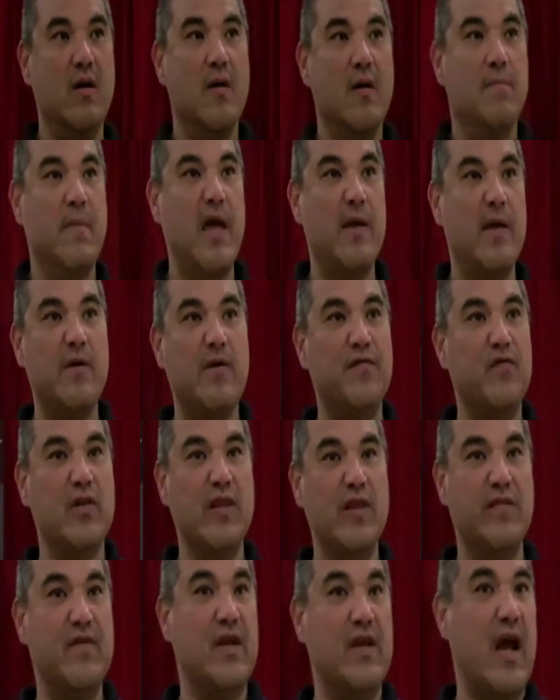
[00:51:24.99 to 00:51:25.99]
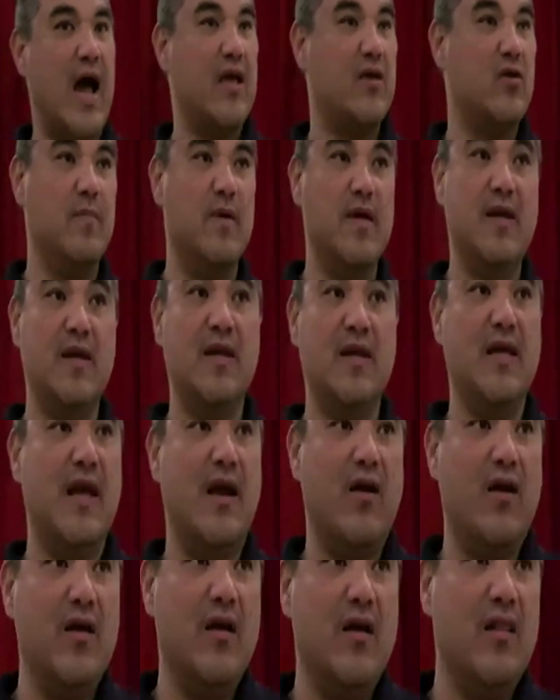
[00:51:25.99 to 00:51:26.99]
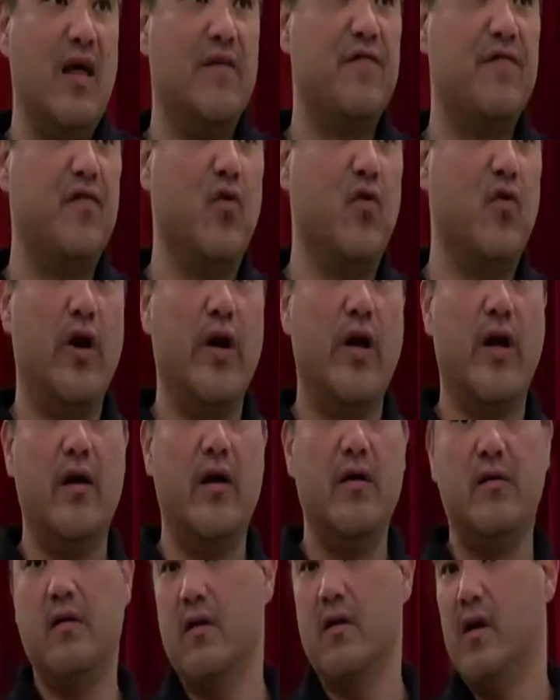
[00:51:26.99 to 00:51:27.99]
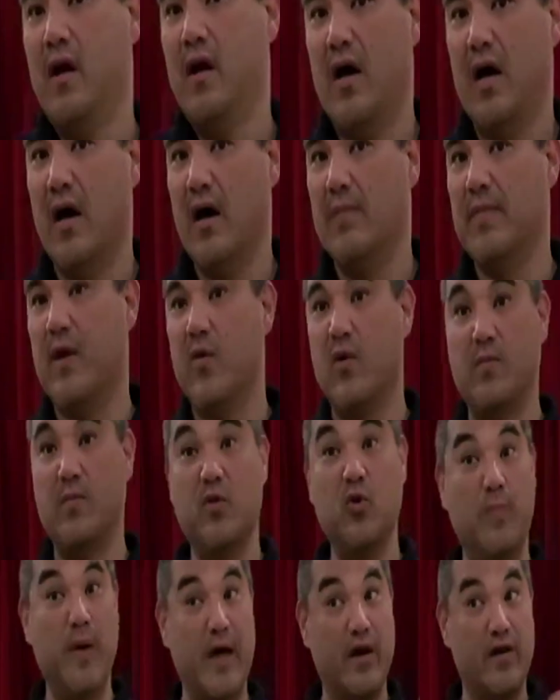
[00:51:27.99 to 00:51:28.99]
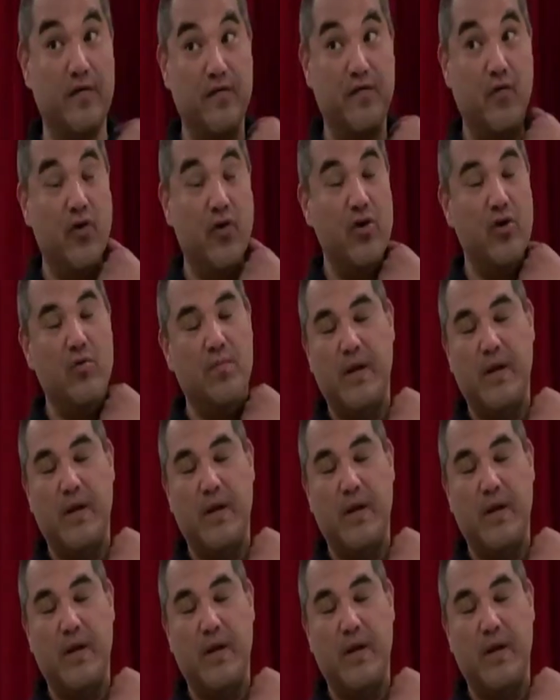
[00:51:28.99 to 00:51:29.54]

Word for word: Maybe if you lived in a high humidity area like Florida, um, they would do better for you.